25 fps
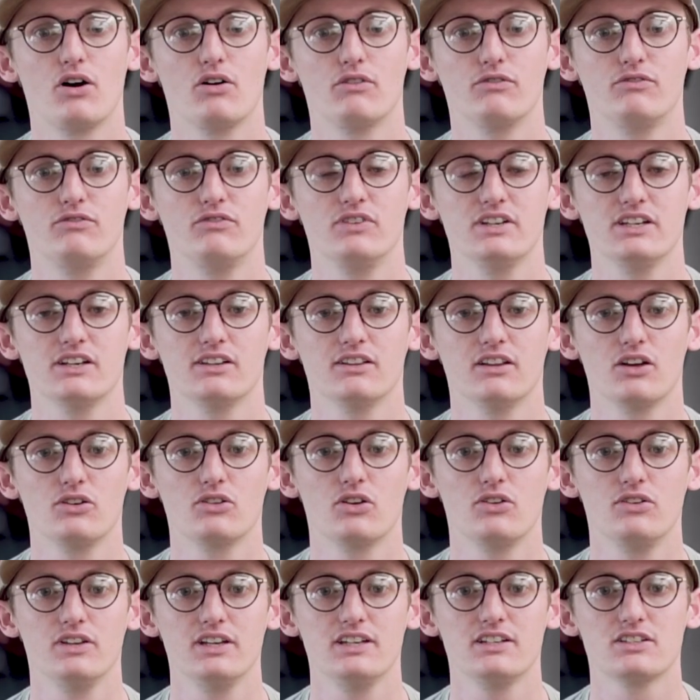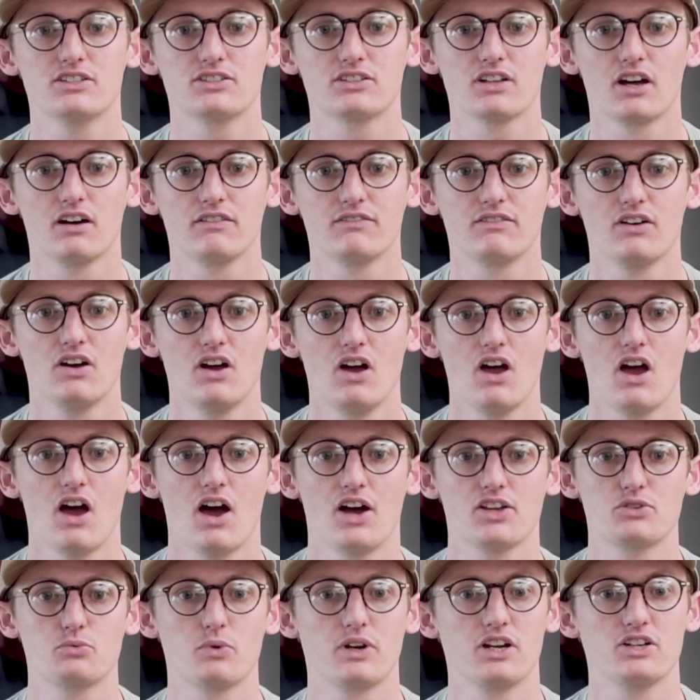of the lowland leader stuff,
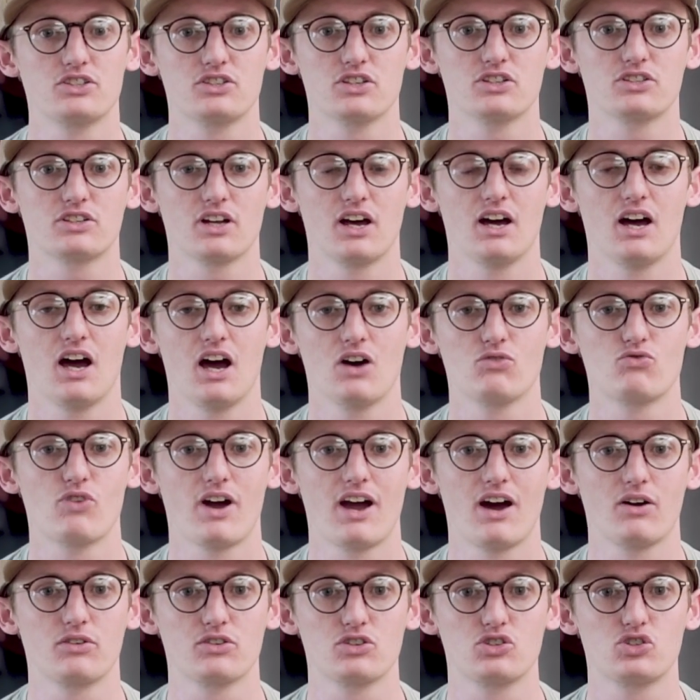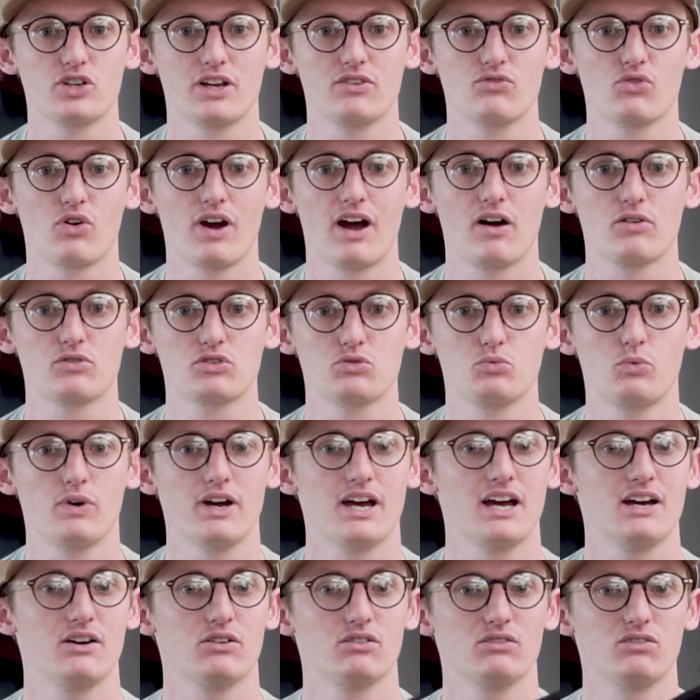as well as just around as general
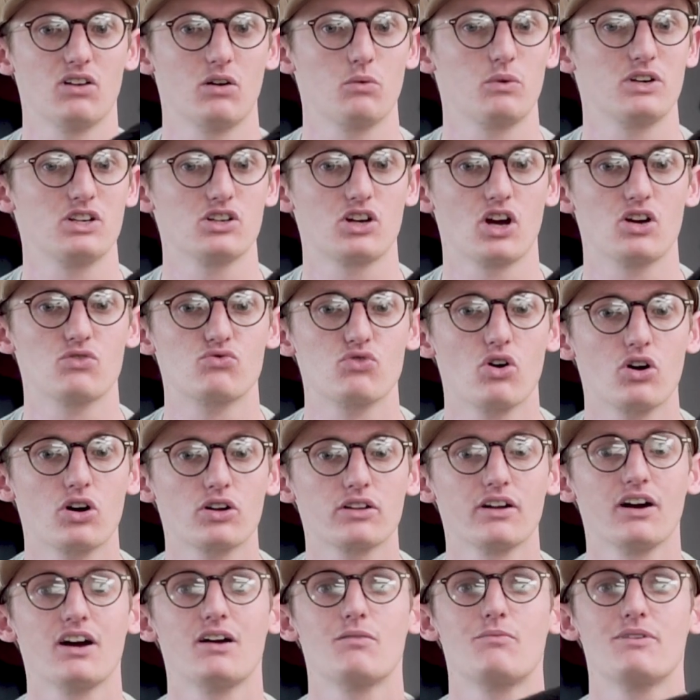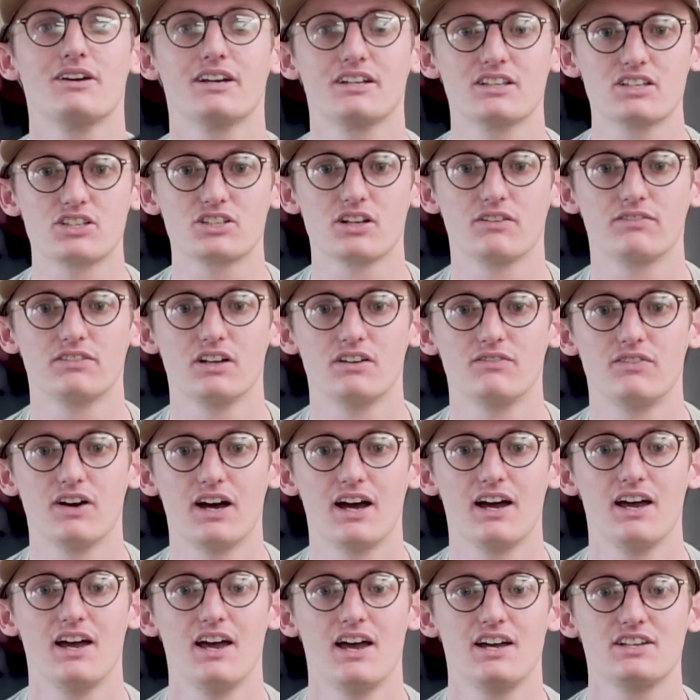outerwear, like when you go rock climbing and stuff like
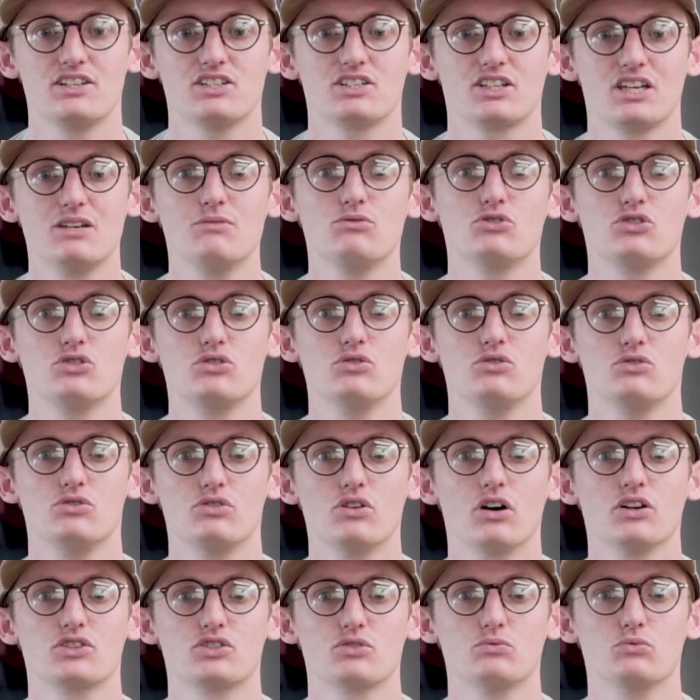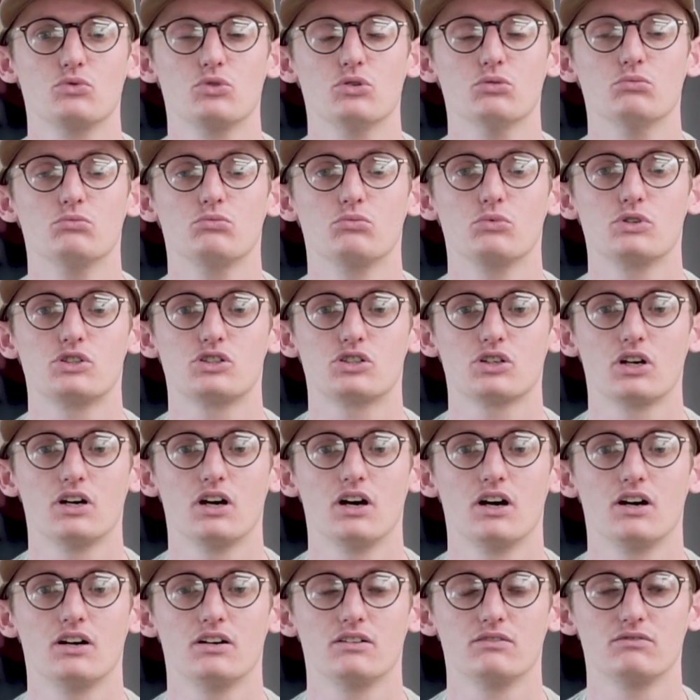that. Just keeps you nice and warm, which
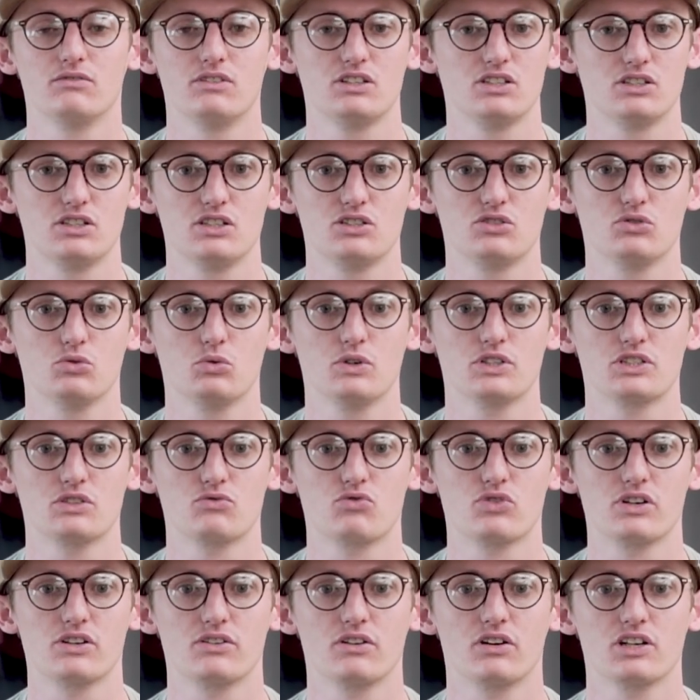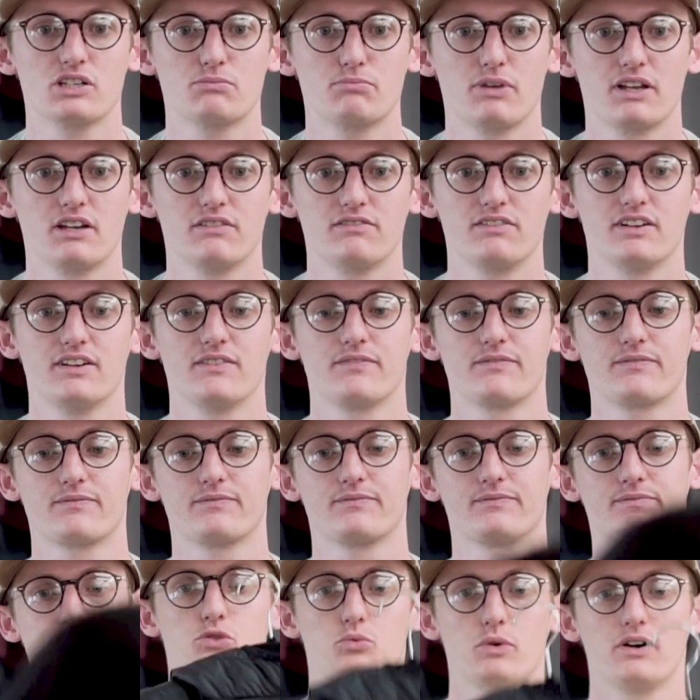is always a really nice benefit.
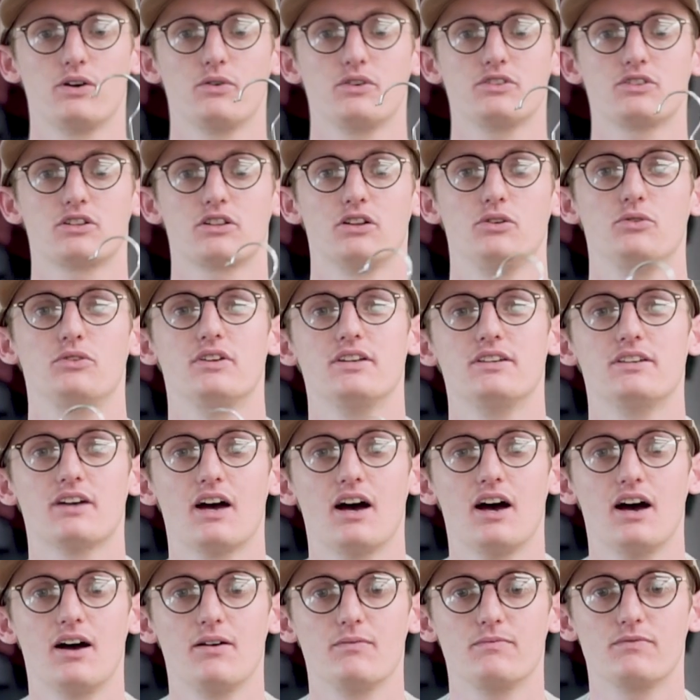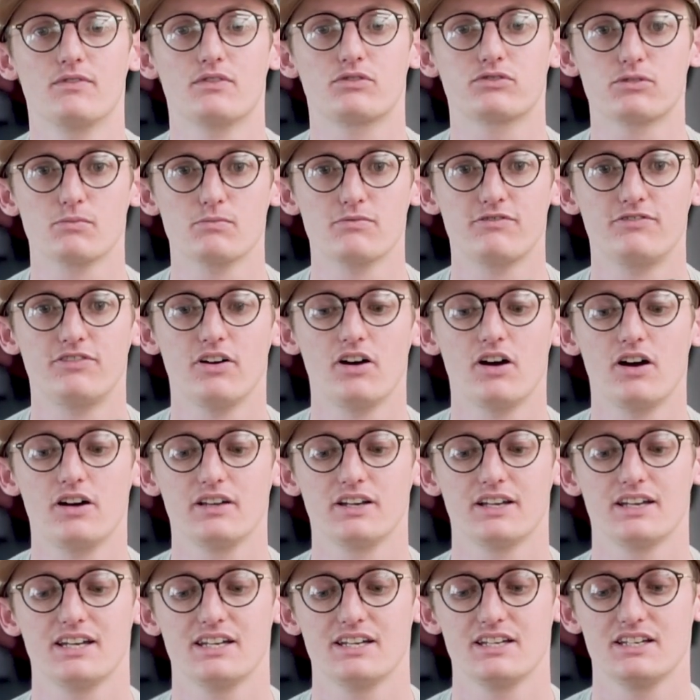As well included from Fern
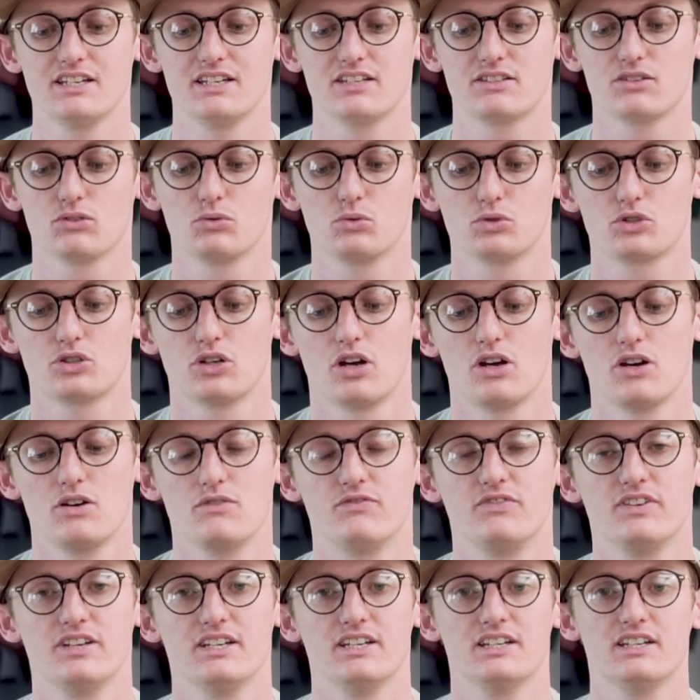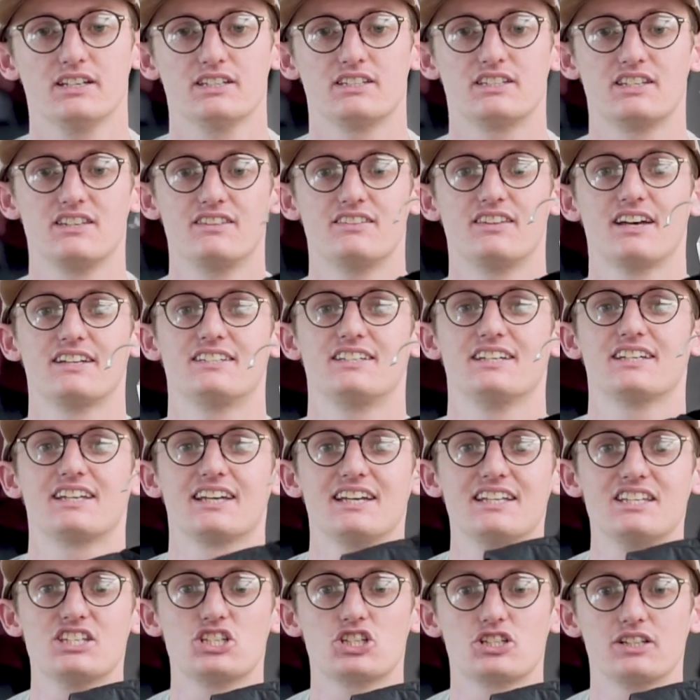is also the synthetic
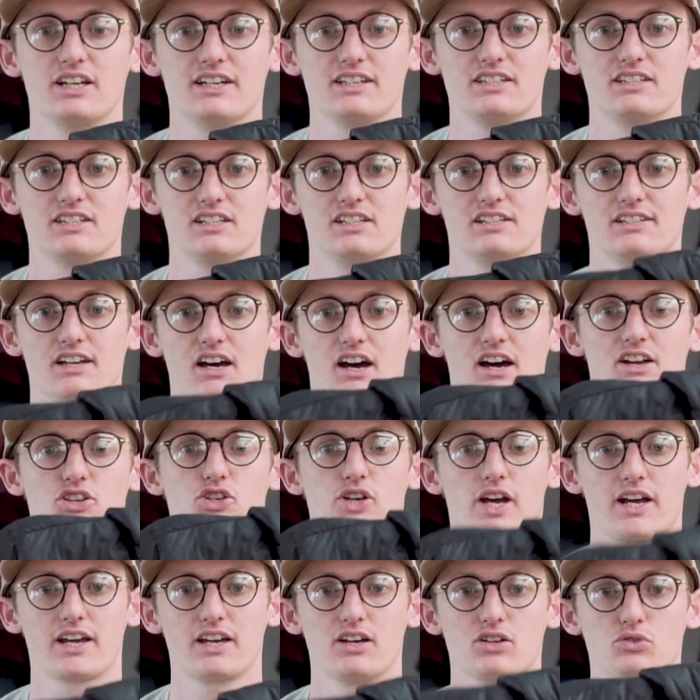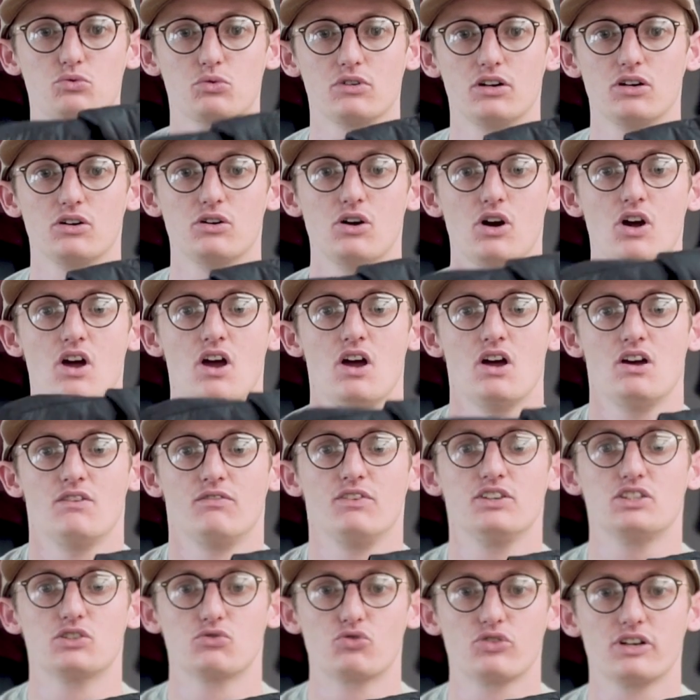insulated jacket as well.
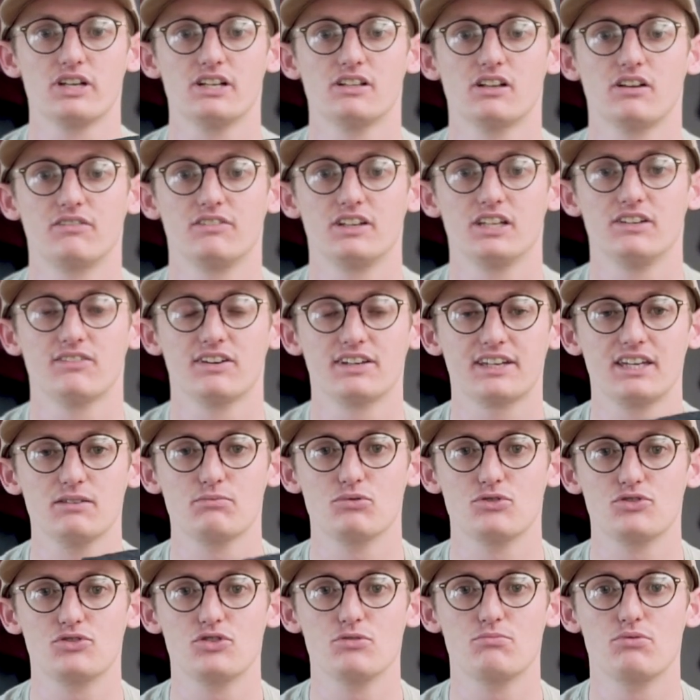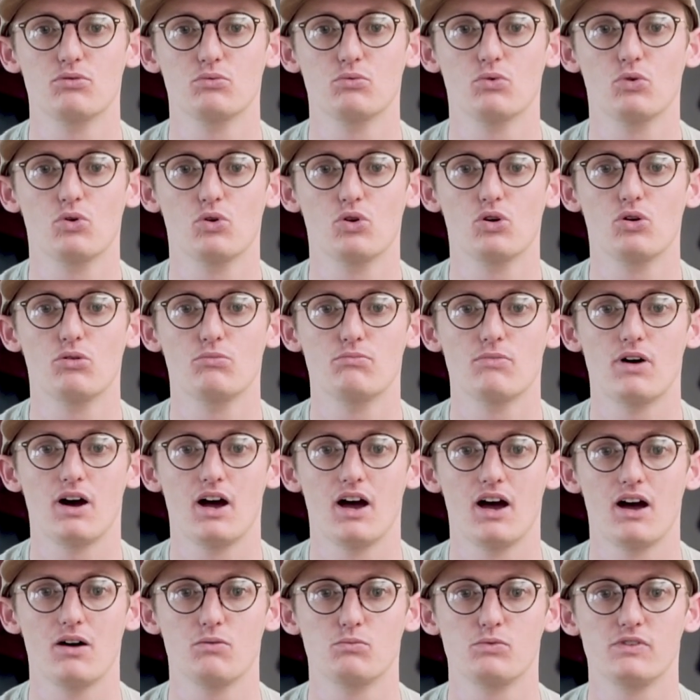These are really lovely, they keep you super warm.
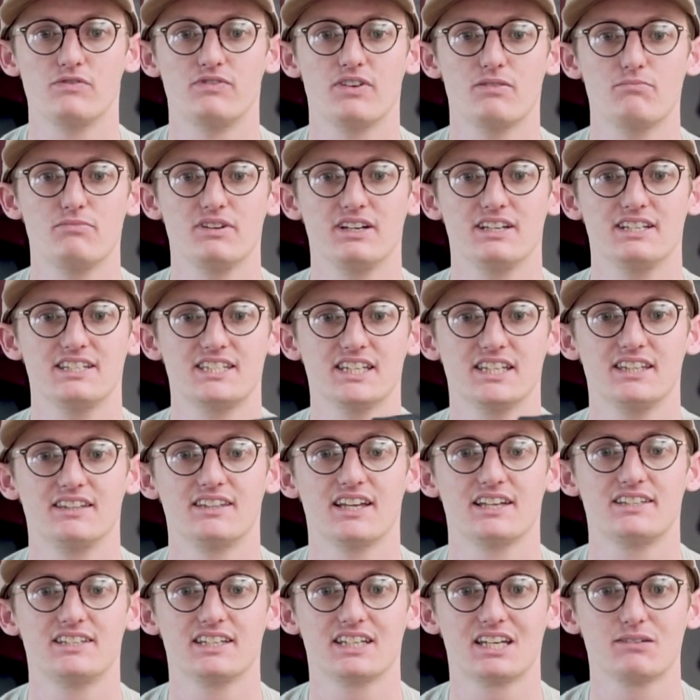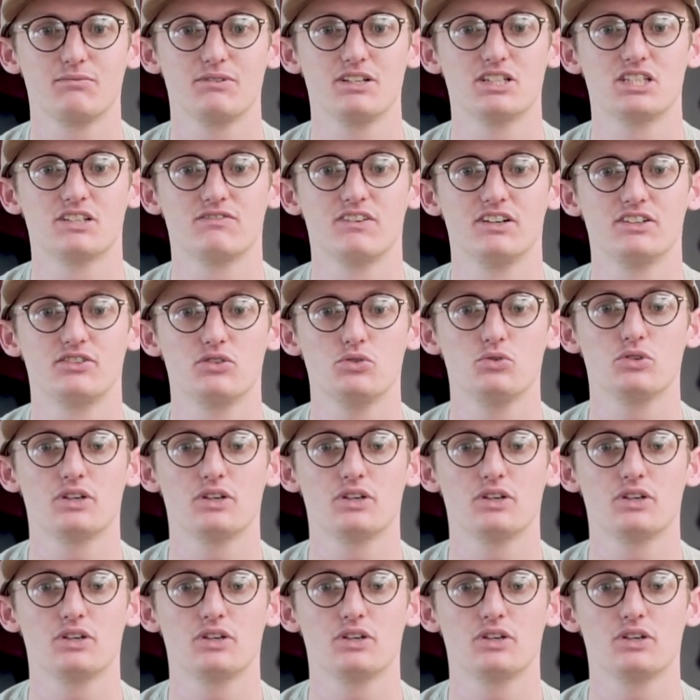With them being synthetic, it means if they do